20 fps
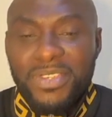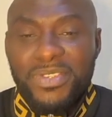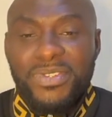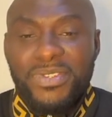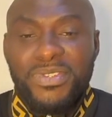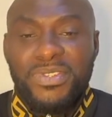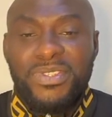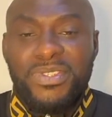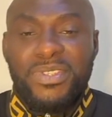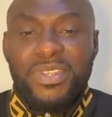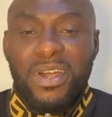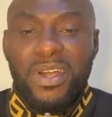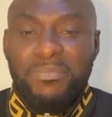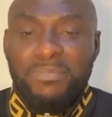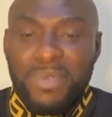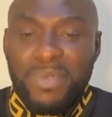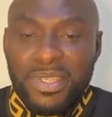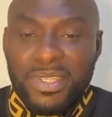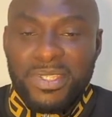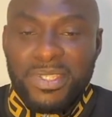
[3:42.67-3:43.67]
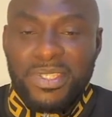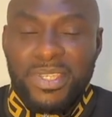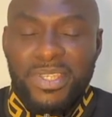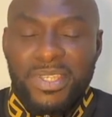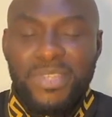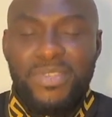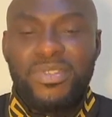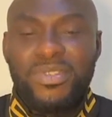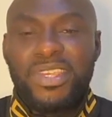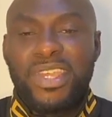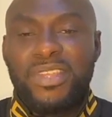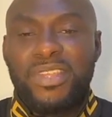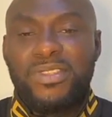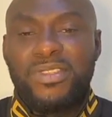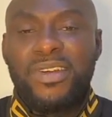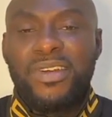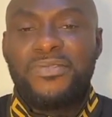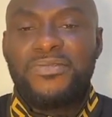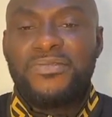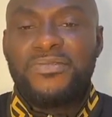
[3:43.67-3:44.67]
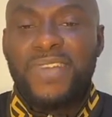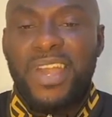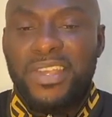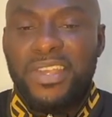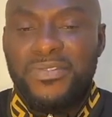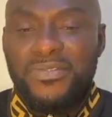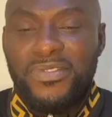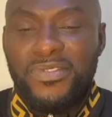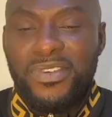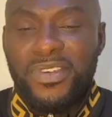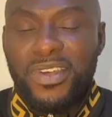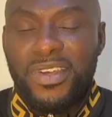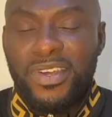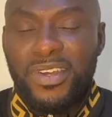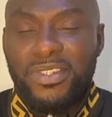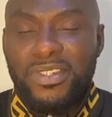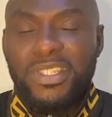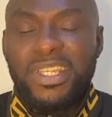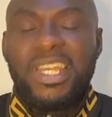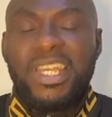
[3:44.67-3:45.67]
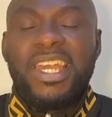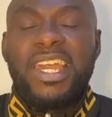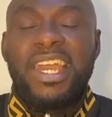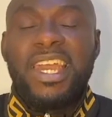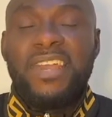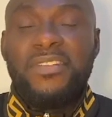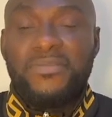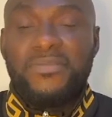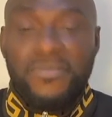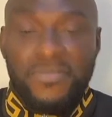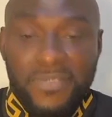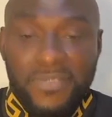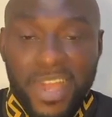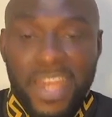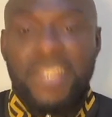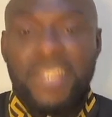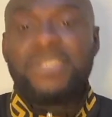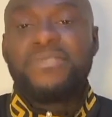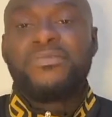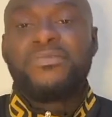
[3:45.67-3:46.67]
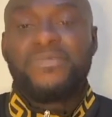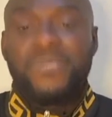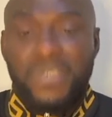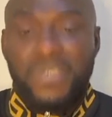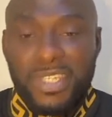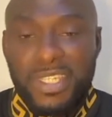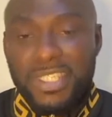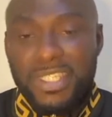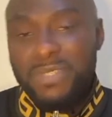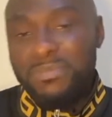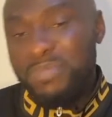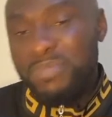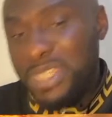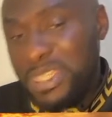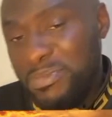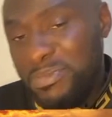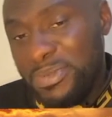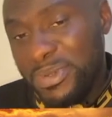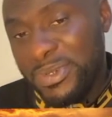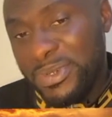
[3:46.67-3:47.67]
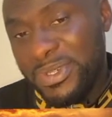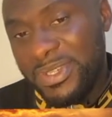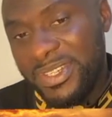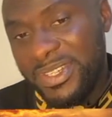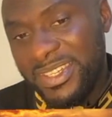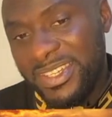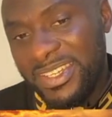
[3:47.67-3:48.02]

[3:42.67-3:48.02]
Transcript: Stop it. You cannot fight for God and fight for his people.